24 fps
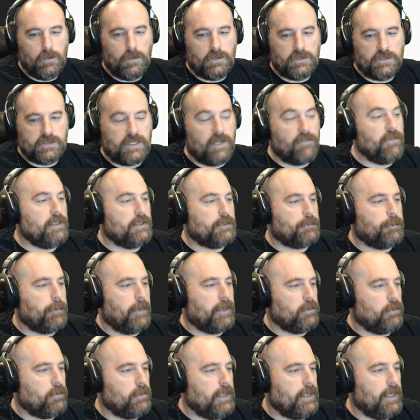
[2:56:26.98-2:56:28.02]
Seven is
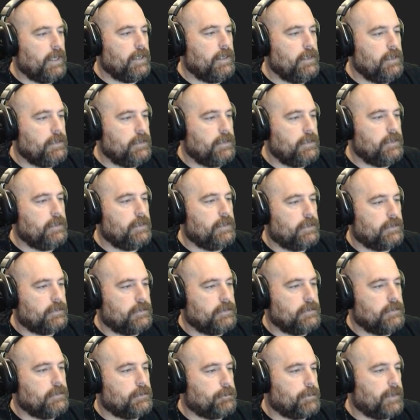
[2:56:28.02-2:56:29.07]
special? Yeah, he is.
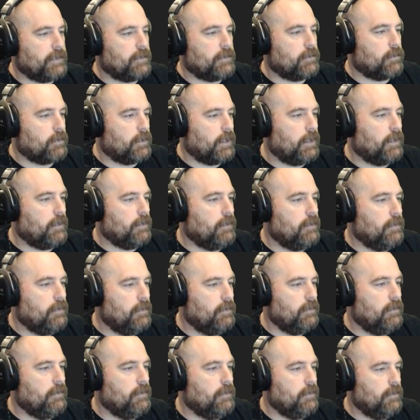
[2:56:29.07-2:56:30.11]
He's a special guy.
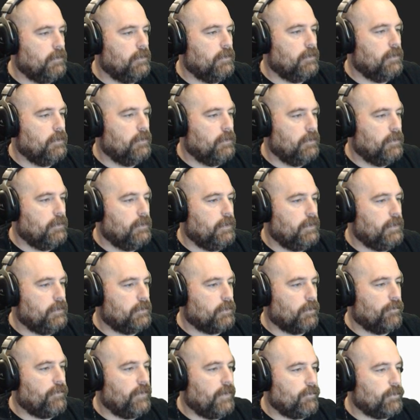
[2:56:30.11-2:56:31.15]
He's
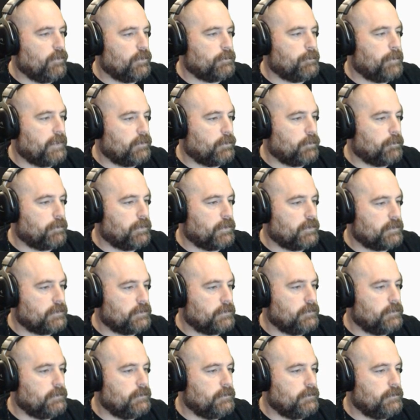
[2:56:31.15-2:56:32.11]
our favorite special person.